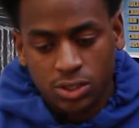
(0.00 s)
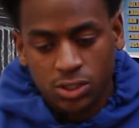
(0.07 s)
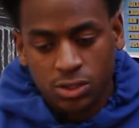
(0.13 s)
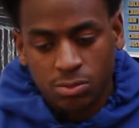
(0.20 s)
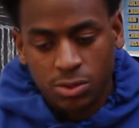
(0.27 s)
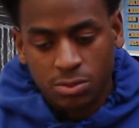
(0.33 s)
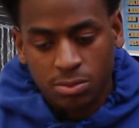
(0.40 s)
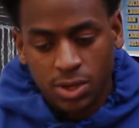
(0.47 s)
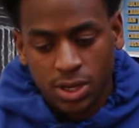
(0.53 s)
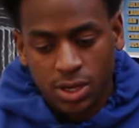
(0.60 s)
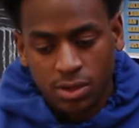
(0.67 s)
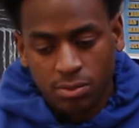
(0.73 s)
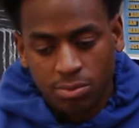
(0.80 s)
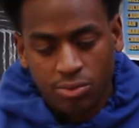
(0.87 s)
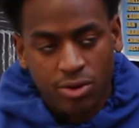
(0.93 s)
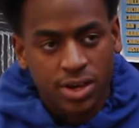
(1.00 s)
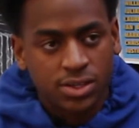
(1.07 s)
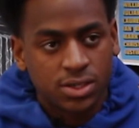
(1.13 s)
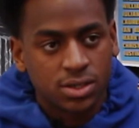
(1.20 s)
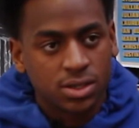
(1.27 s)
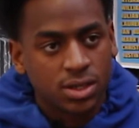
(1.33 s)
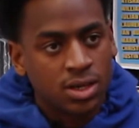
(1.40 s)
to be made
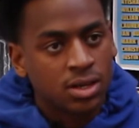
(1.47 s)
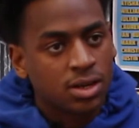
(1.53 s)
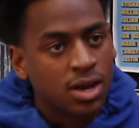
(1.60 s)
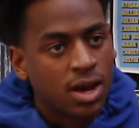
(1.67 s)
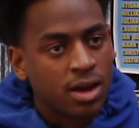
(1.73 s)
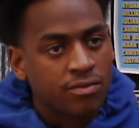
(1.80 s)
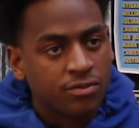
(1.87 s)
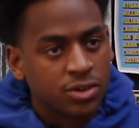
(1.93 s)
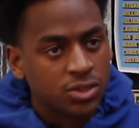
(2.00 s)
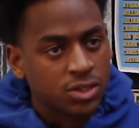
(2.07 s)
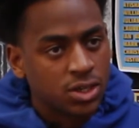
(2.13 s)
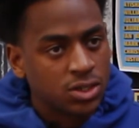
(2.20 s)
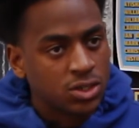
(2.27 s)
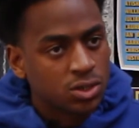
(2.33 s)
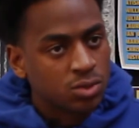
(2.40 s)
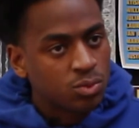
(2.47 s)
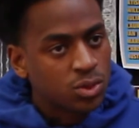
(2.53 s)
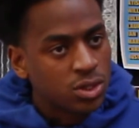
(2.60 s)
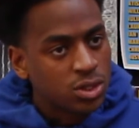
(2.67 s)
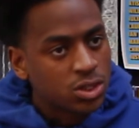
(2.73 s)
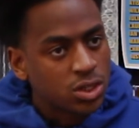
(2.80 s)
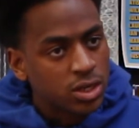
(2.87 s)
present in conversation
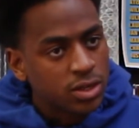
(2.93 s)
with each